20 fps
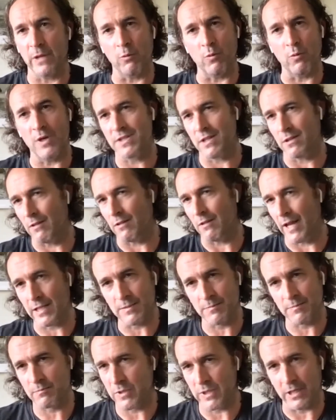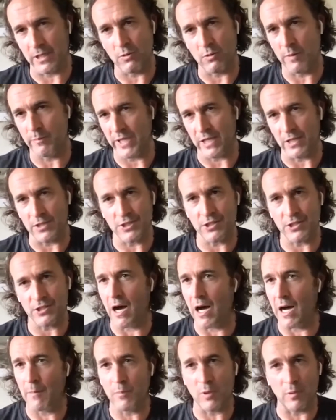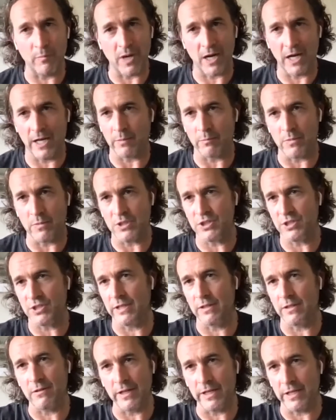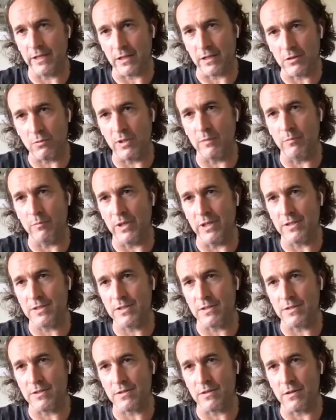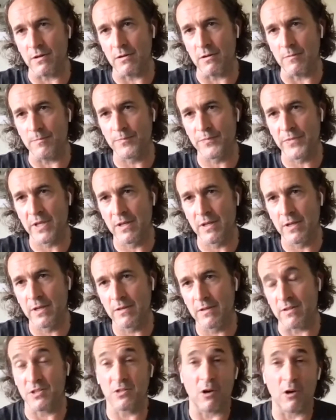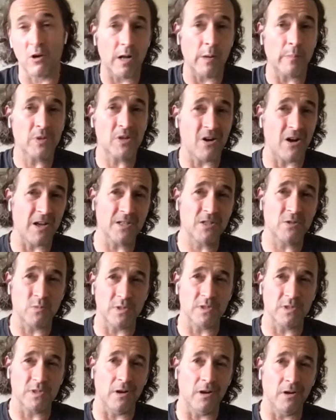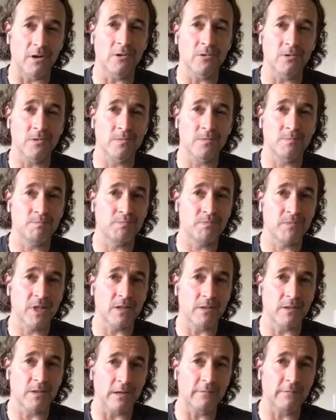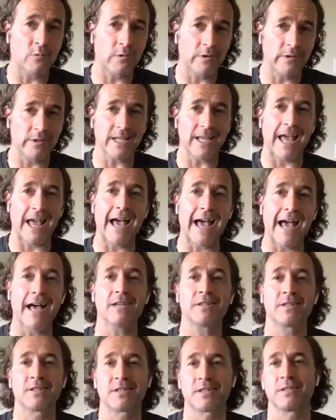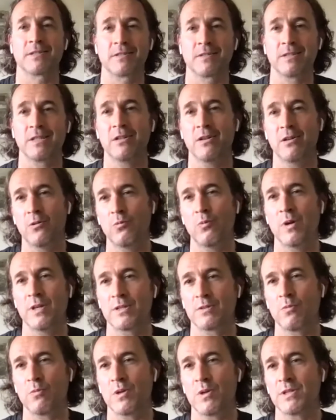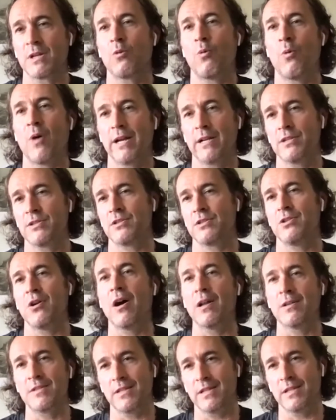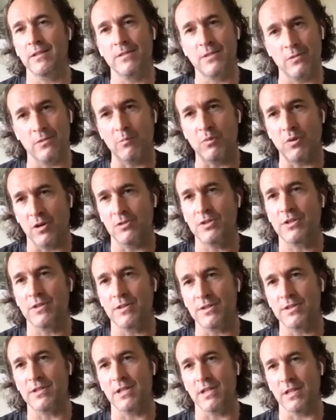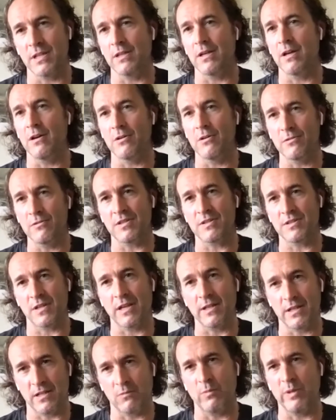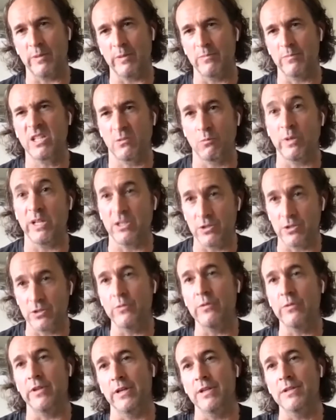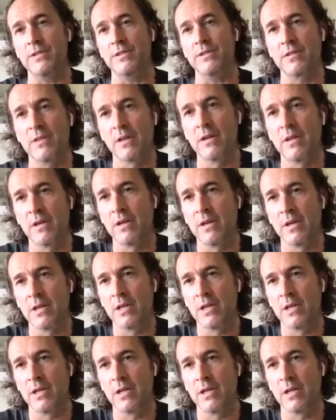It wasn't like equipping a shop or buying machinery and equipment. And so the startup cost was low. Therefore, the ask, wasn't quite as daunting to approach the CEO to say, can we do this?